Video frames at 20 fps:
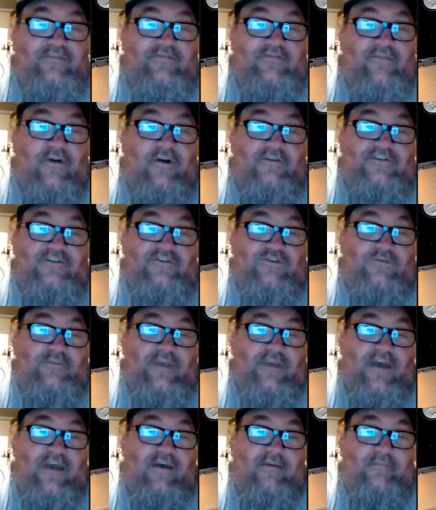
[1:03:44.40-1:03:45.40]
for our Zoom
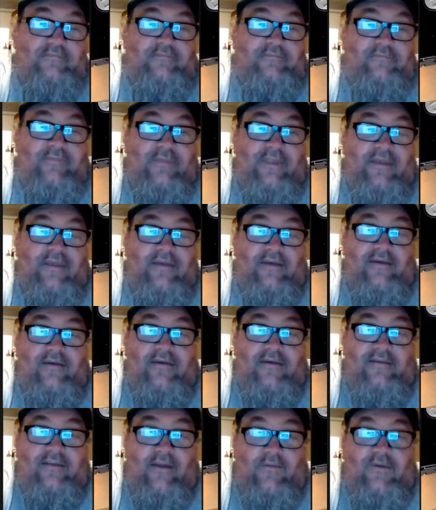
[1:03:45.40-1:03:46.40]
cam.
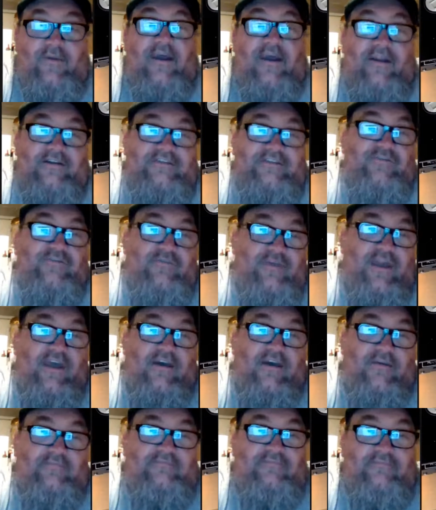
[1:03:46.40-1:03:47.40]
Then we got a Zoom
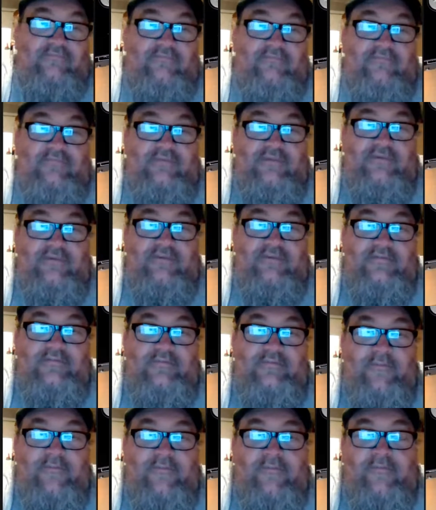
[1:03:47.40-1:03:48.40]
cam. Oh God! Well,
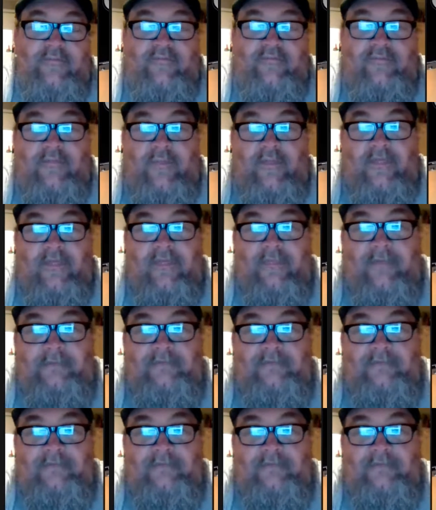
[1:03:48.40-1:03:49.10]
I'm using.